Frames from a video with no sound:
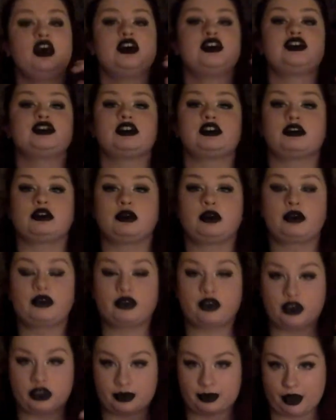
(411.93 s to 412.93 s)
So
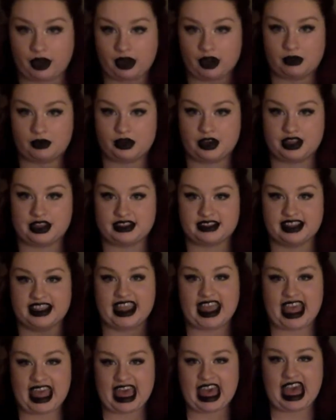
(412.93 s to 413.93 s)
for the part where he's
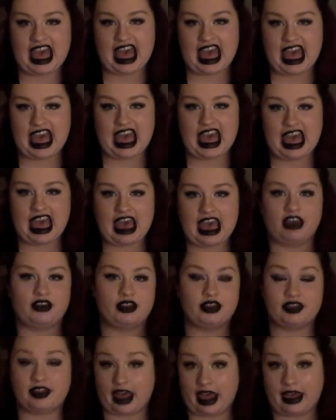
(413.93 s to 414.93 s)
like,
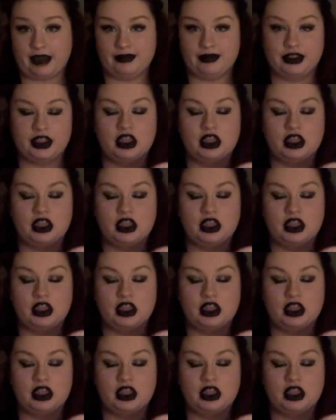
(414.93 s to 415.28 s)
that,